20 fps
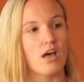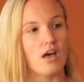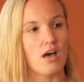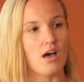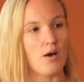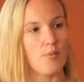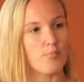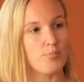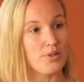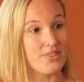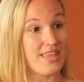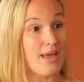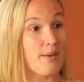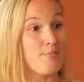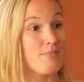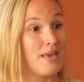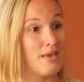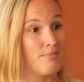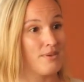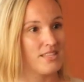but
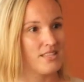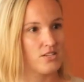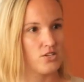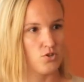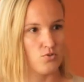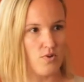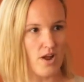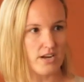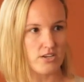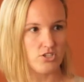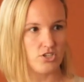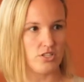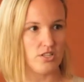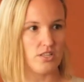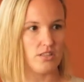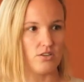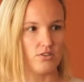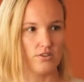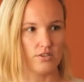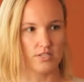that may be the direction
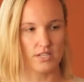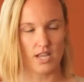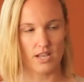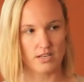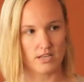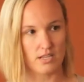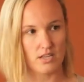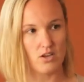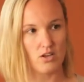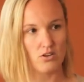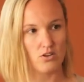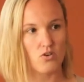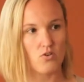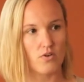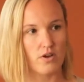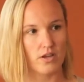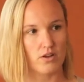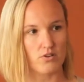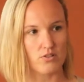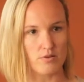that they're intending on
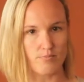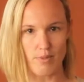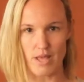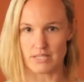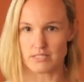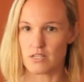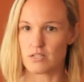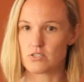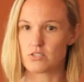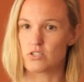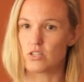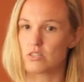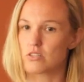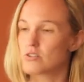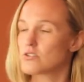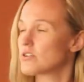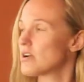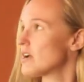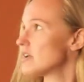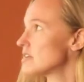going or the message that
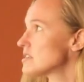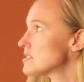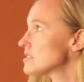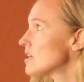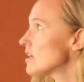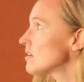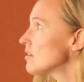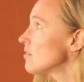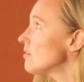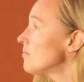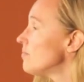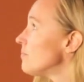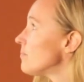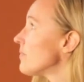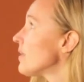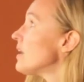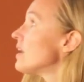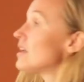they're trying to signal.